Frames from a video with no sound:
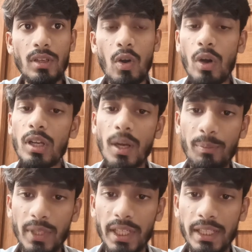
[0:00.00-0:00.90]
or
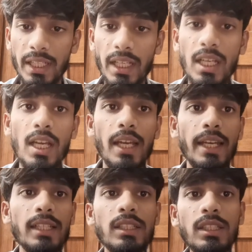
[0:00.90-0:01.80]
completely.
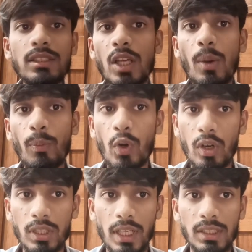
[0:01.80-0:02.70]
Next is
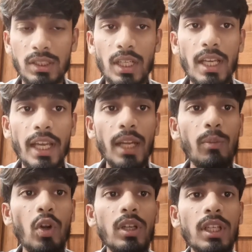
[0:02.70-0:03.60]
broadcast. In
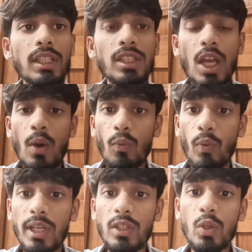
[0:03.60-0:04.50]
broadcast,
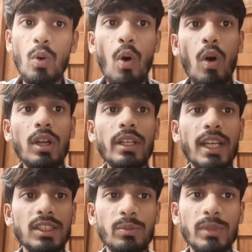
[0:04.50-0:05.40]
one-to-all
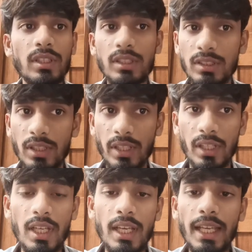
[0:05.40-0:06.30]
transmission is done.
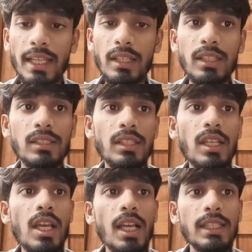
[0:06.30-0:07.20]
In this,
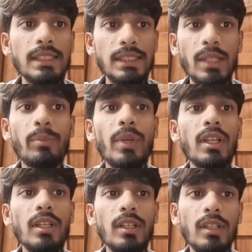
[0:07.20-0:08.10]

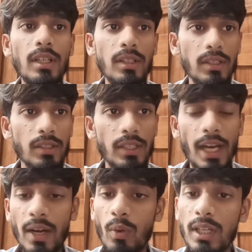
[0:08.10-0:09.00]
simple
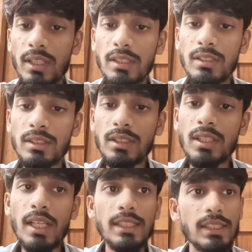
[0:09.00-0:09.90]
advantages is
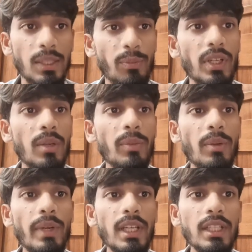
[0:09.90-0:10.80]
simple
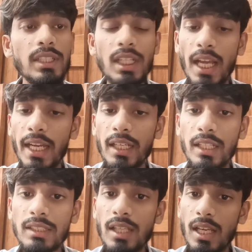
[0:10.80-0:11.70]
implementation and it is